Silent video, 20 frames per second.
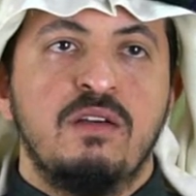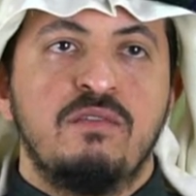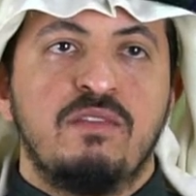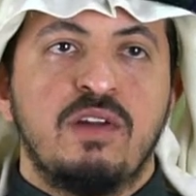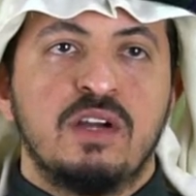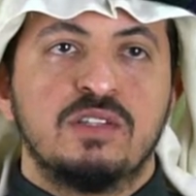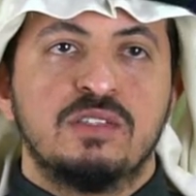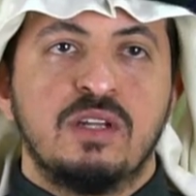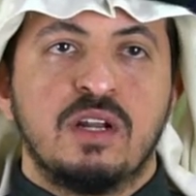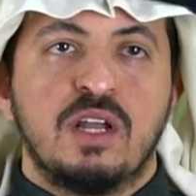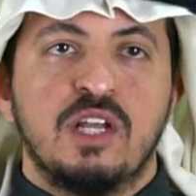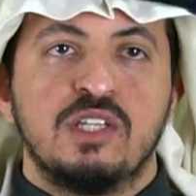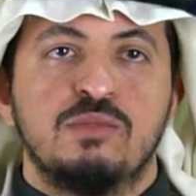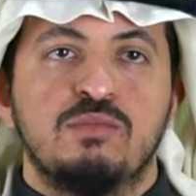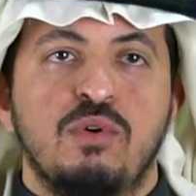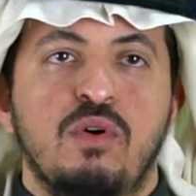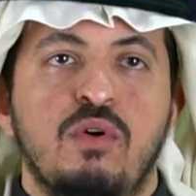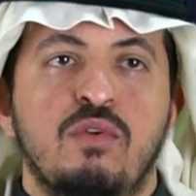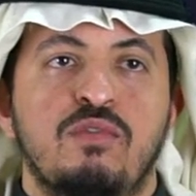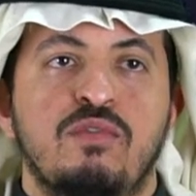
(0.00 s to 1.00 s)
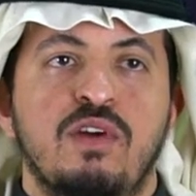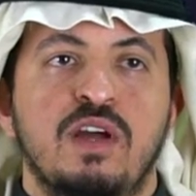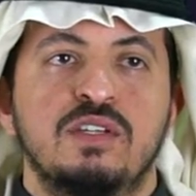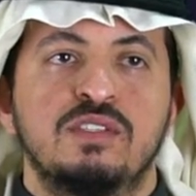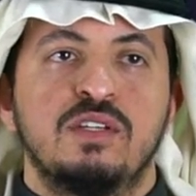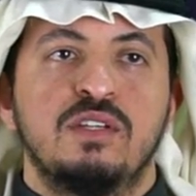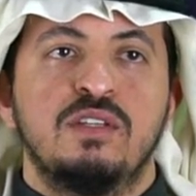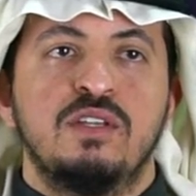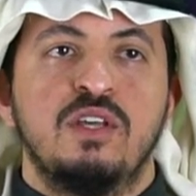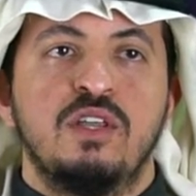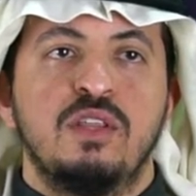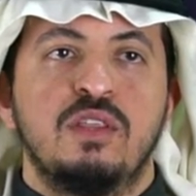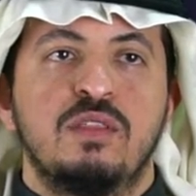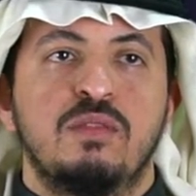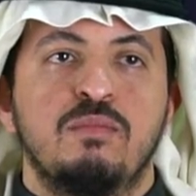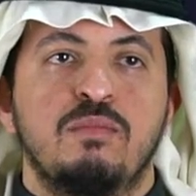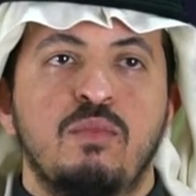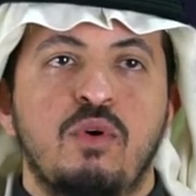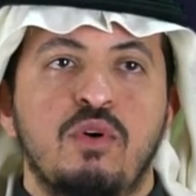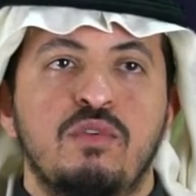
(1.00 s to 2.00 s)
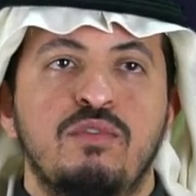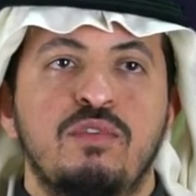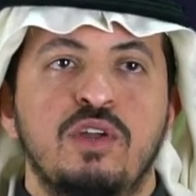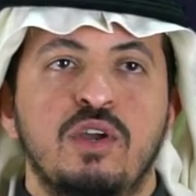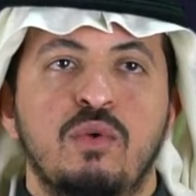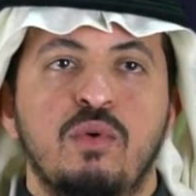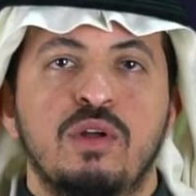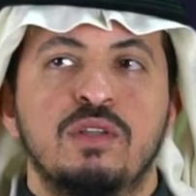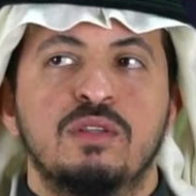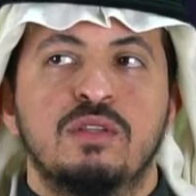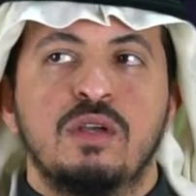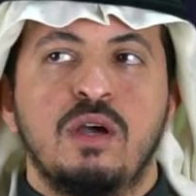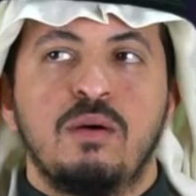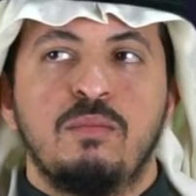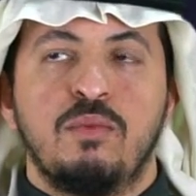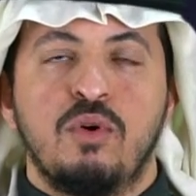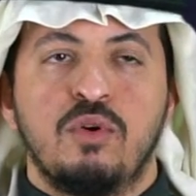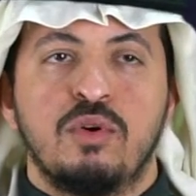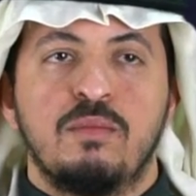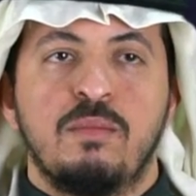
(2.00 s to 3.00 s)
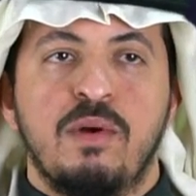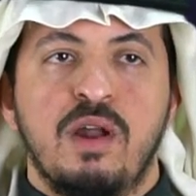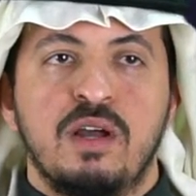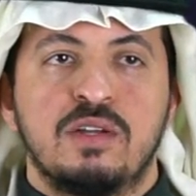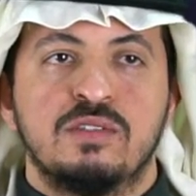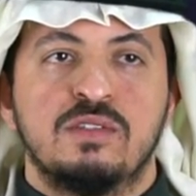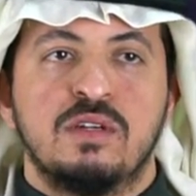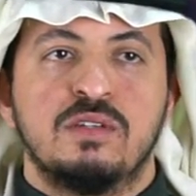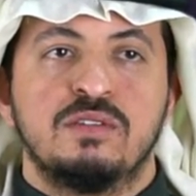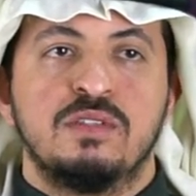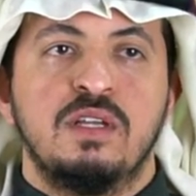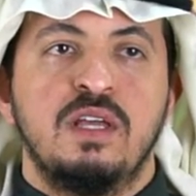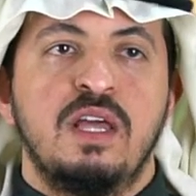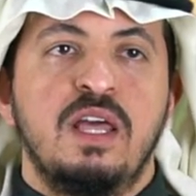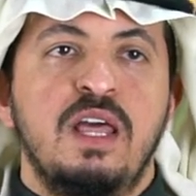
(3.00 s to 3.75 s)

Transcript: Fracture cusp or fracture teeth more frequent among bruxers.